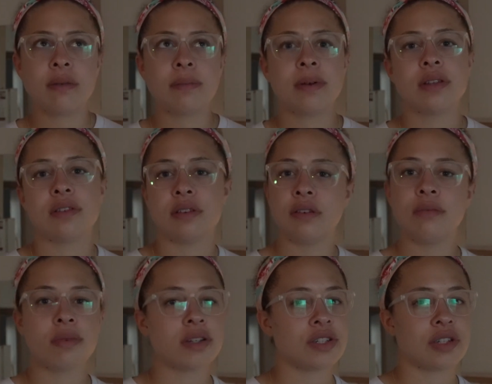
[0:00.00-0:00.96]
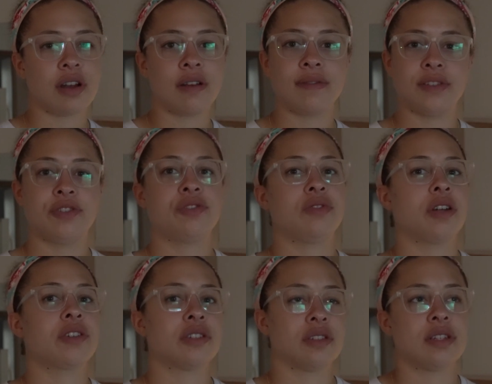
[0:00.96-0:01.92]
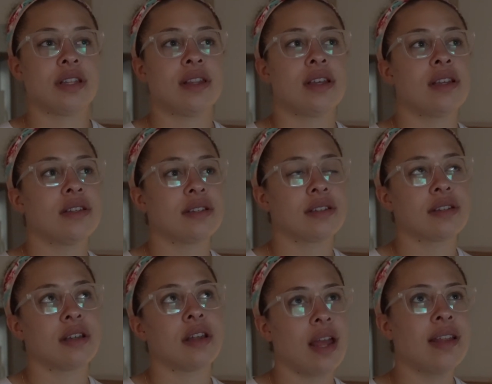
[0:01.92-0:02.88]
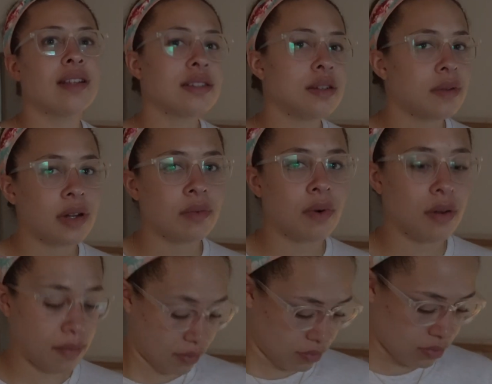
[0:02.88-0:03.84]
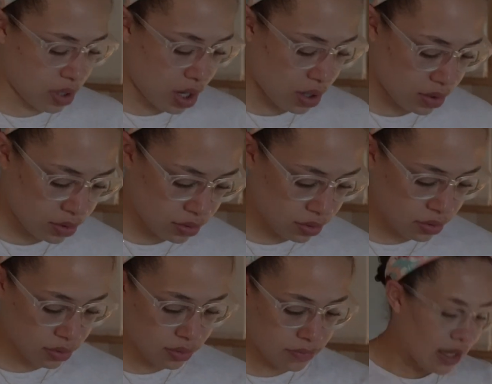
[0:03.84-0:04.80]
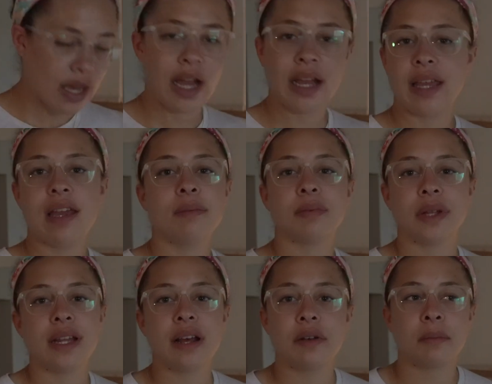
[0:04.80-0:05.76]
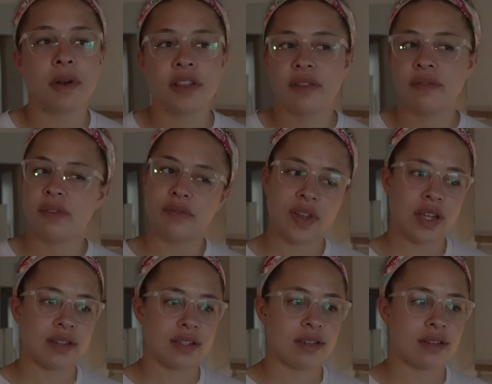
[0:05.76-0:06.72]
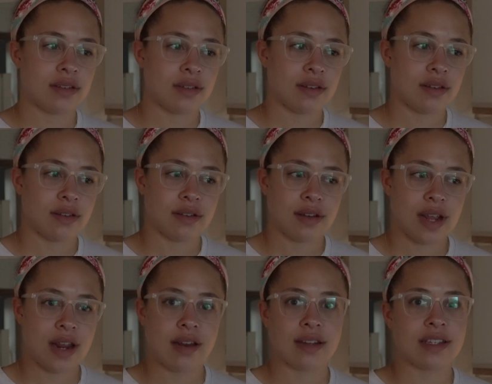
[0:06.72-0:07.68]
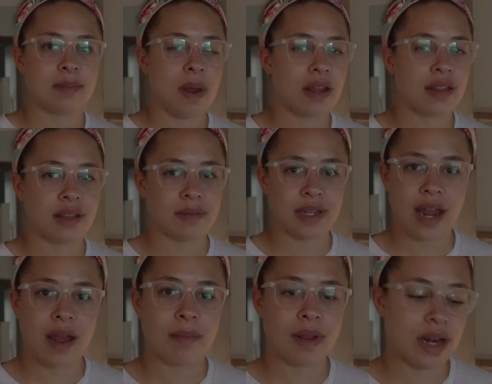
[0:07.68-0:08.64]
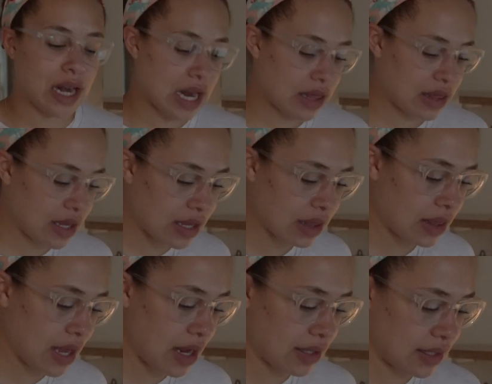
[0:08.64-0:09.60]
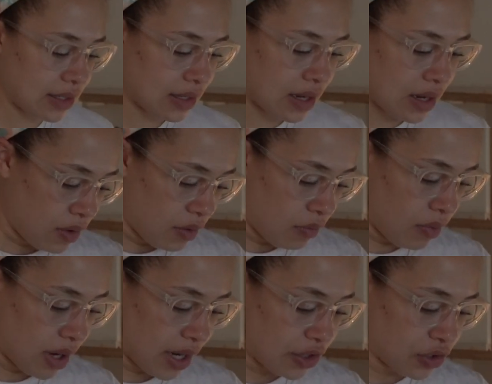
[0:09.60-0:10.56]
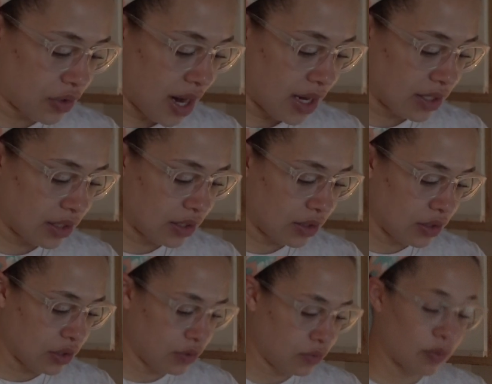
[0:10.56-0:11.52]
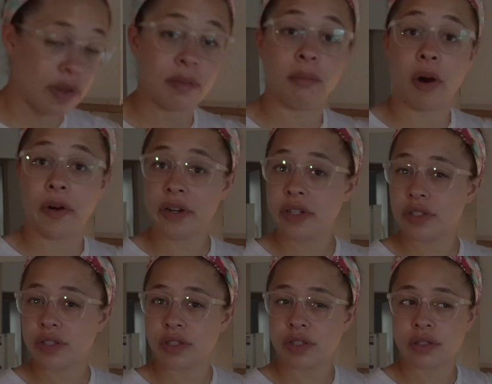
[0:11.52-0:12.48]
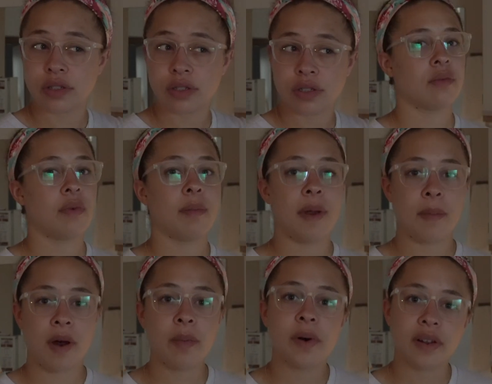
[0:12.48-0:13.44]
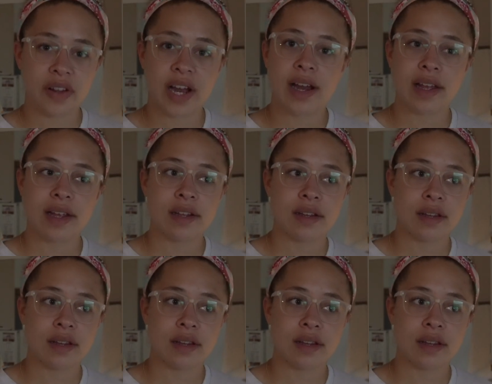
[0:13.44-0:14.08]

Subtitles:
to put too much of a structure to this, and that's not what I want. I can't plan out a month of events and expect them to happen. And I think that's what I tried to do with March. When my pawpaw died,